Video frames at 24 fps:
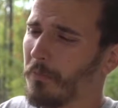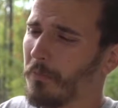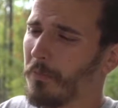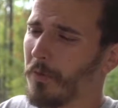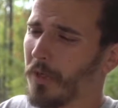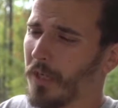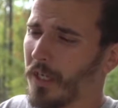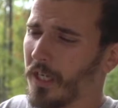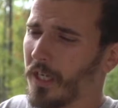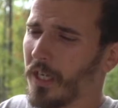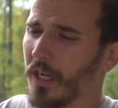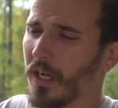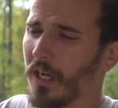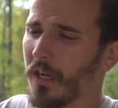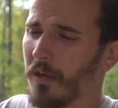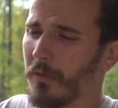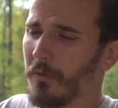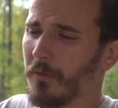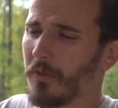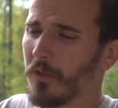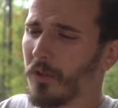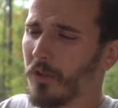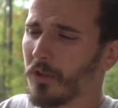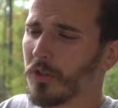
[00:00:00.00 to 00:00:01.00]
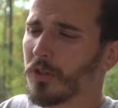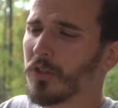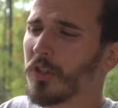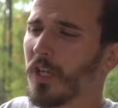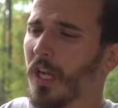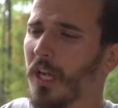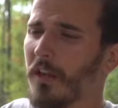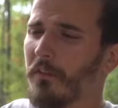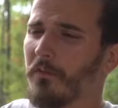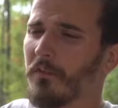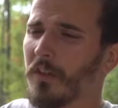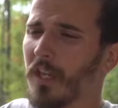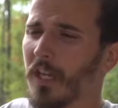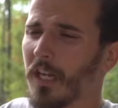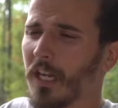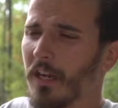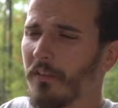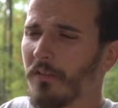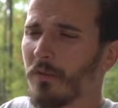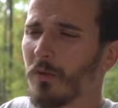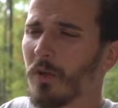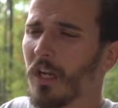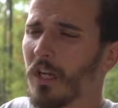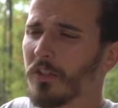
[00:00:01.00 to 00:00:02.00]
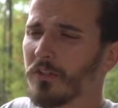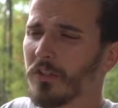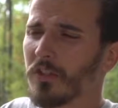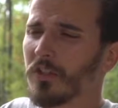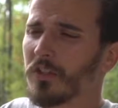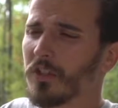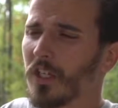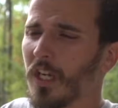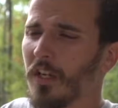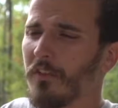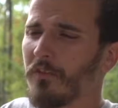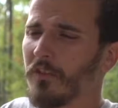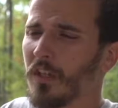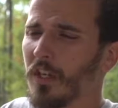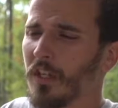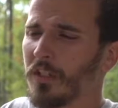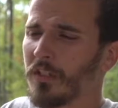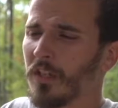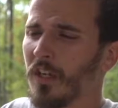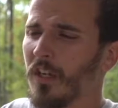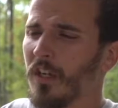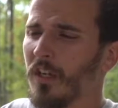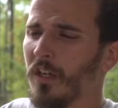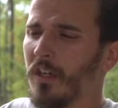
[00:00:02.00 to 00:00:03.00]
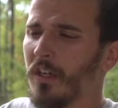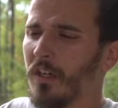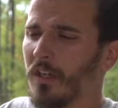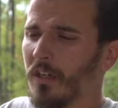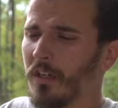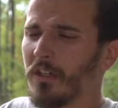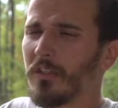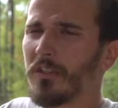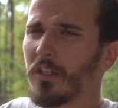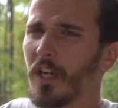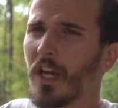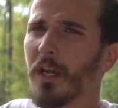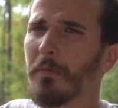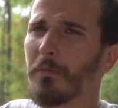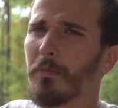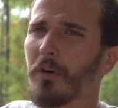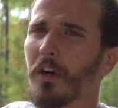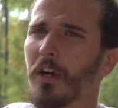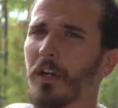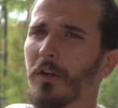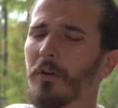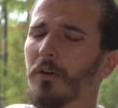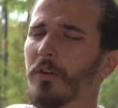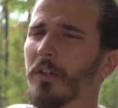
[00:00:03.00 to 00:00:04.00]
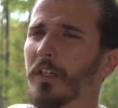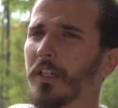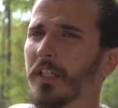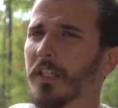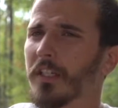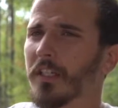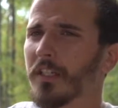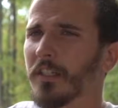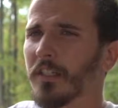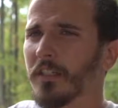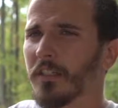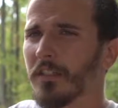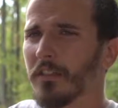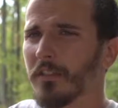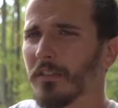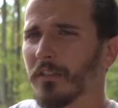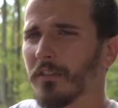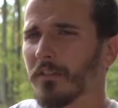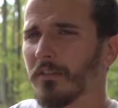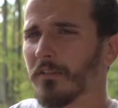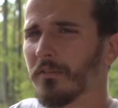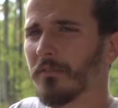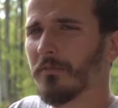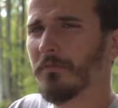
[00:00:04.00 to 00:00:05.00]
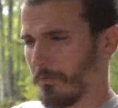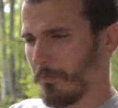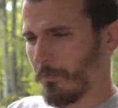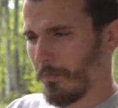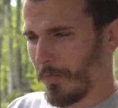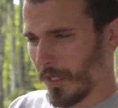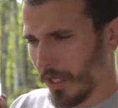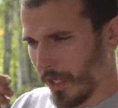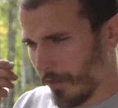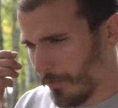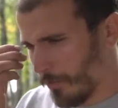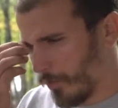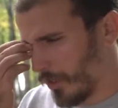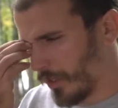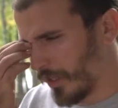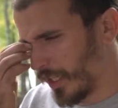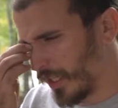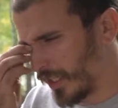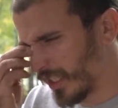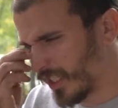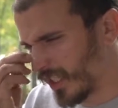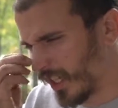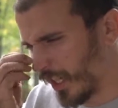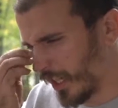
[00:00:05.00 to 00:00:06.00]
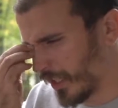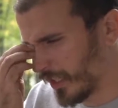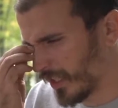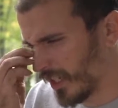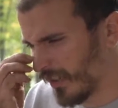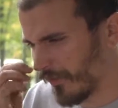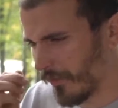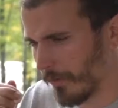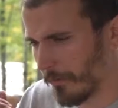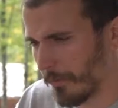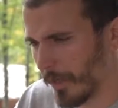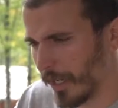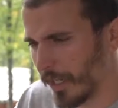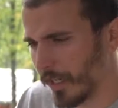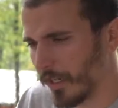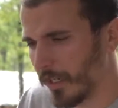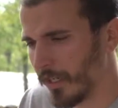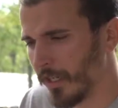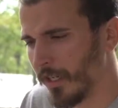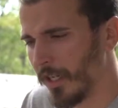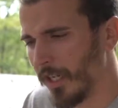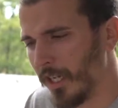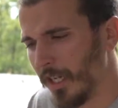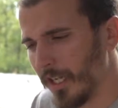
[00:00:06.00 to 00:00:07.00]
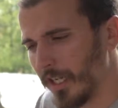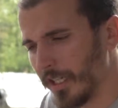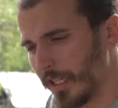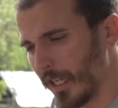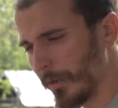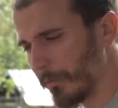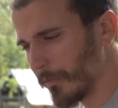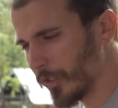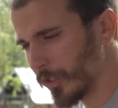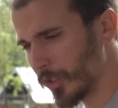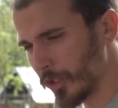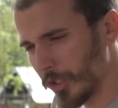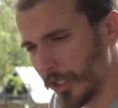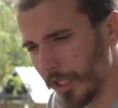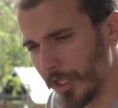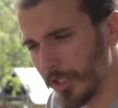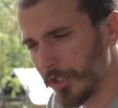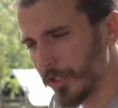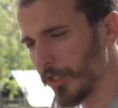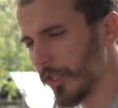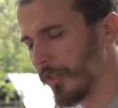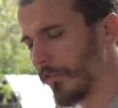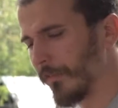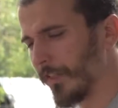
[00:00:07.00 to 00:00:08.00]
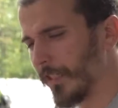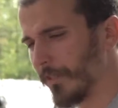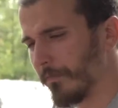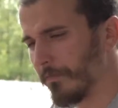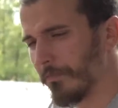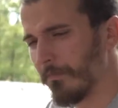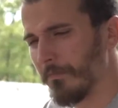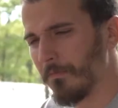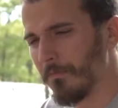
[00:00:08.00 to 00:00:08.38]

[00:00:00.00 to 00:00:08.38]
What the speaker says: But your safety and everyone else's safety is the top priority. Pick up one of these guns, give a better demonstration of it.